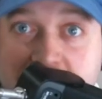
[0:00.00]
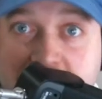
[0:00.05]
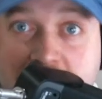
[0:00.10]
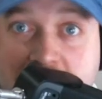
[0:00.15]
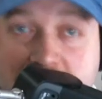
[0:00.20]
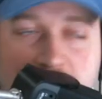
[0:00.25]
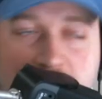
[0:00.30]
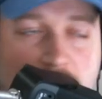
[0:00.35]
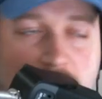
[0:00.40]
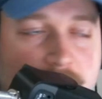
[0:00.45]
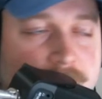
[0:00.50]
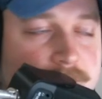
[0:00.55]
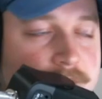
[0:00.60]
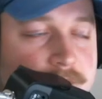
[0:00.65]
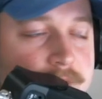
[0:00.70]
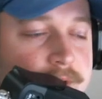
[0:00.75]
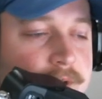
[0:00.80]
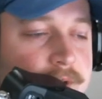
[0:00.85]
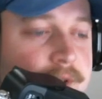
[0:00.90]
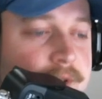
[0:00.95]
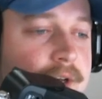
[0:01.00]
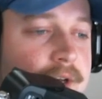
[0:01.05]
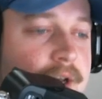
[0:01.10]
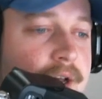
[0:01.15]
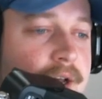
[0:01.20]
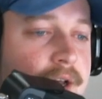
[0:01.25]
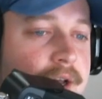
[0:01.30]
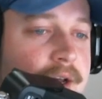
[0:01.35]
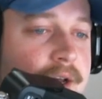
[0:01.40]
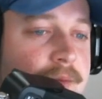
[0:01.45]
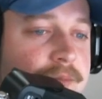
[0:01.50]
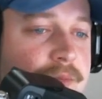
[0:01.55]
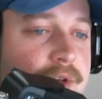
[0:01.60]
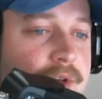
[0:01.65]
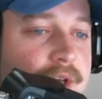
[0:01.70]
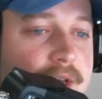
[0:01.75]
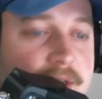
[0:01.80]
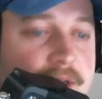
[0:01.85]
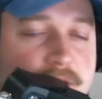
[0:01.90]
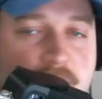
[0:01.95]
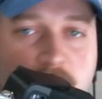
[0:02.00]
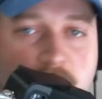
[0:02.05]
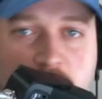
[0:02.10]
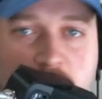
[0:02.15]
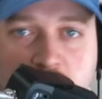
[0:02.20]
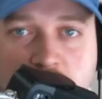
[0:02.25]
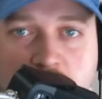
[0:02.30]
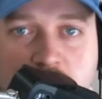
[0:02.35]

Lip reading: days of, you get 2